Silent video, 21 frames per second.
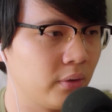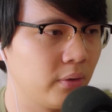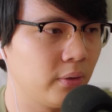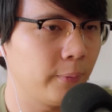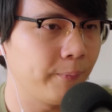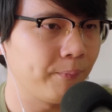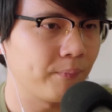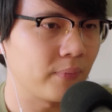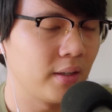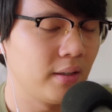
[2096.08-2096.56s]

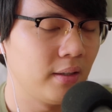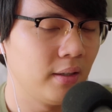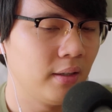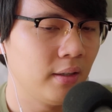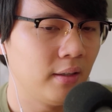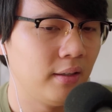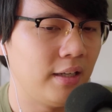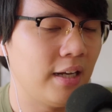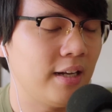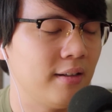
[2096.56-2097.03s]
So
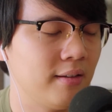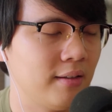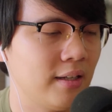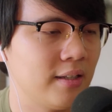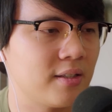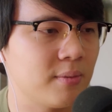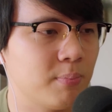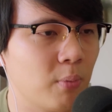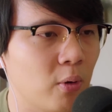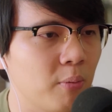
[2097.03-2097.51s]

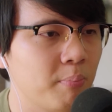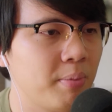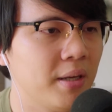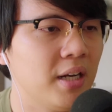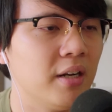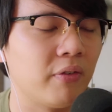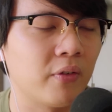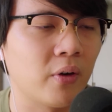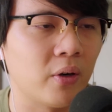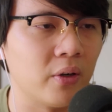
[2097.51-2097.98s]
that small
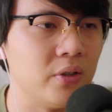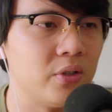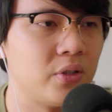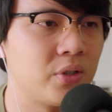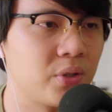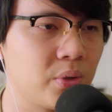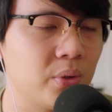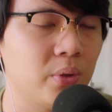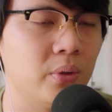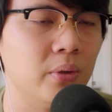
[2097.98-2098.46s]
bit of
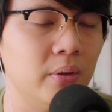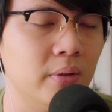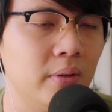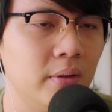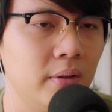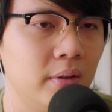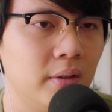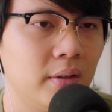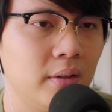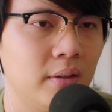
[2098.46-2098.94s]

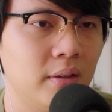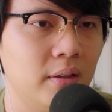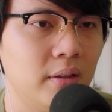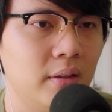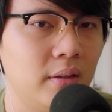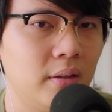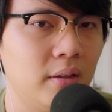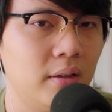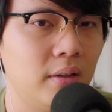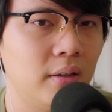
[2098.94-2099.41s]
control,
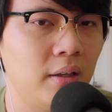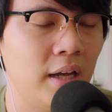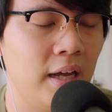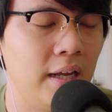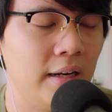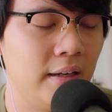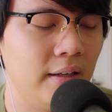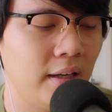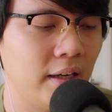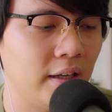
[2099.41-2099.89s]

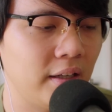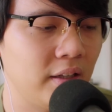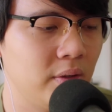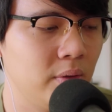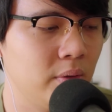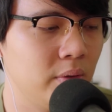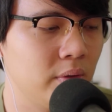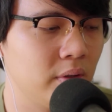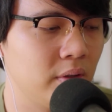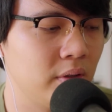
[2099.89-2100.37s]
like
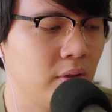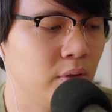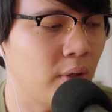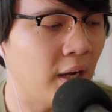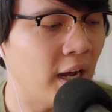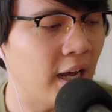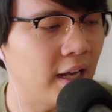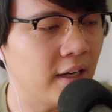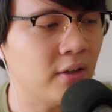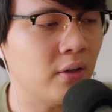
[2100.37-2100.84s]
you
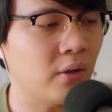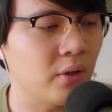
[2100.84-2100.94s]
can